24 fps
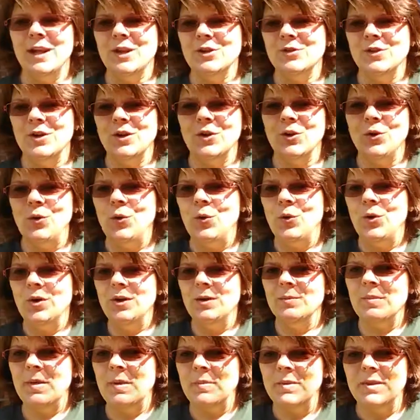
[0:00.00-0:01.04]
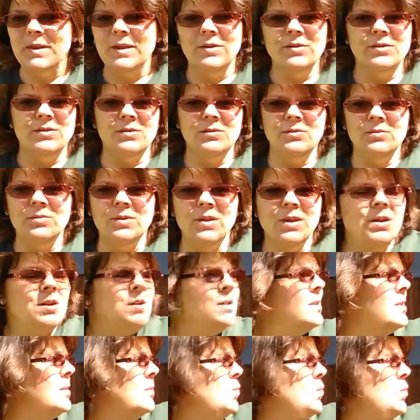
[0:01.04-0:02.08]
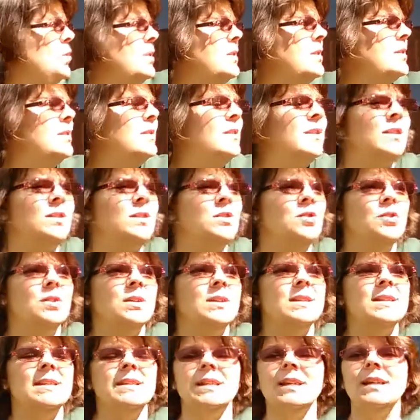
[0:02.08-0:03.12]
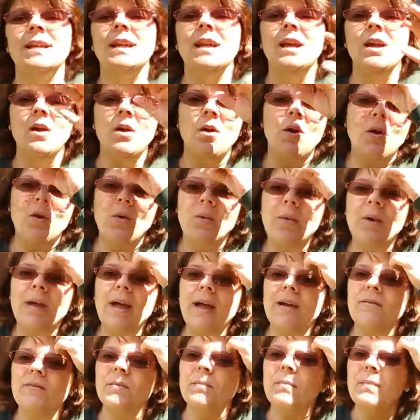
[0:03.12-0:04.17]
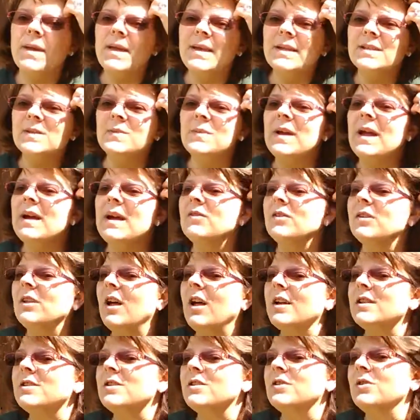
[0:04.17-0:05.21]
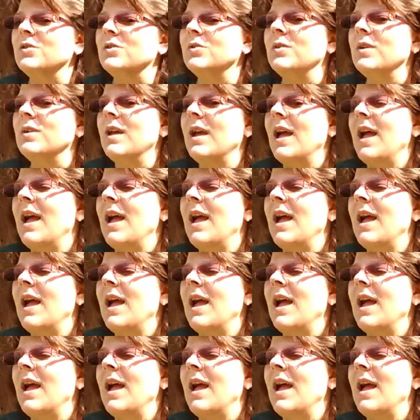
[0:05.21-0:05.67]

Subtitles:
electric cord, and maybe there's some wood that you can see. We have a mess, we have a lot to do,